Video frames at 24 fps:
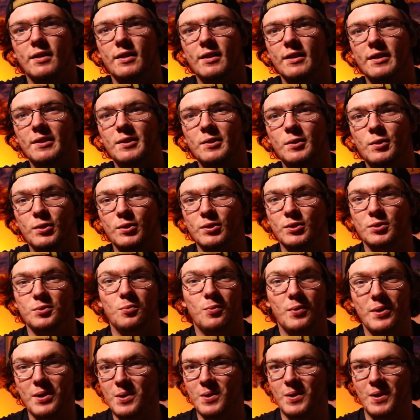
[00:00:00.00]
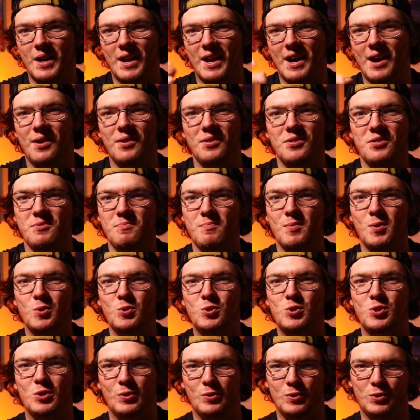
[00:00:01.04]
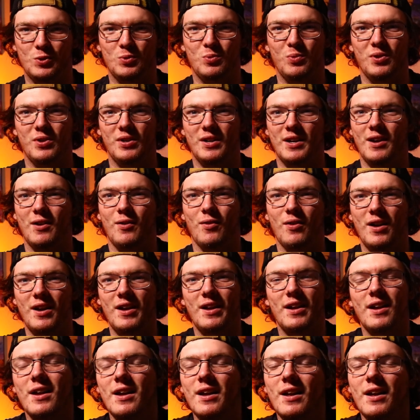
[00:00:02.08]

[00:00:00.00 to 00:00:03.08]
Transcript: it looks weird now. The motion looks weird now, right?